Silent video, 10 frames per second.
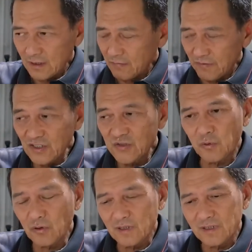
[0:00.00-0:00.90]

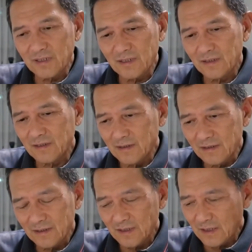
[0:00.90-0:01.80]
Facebook
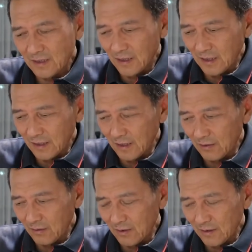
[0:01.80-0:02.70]

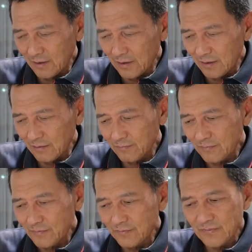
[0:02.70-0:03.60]
uh,
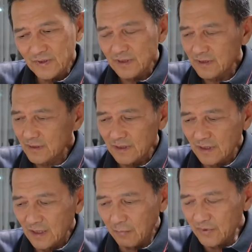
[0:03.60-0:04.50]

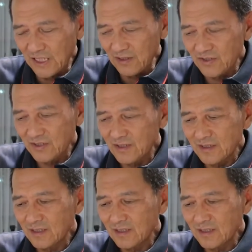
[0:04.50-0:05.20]
updates,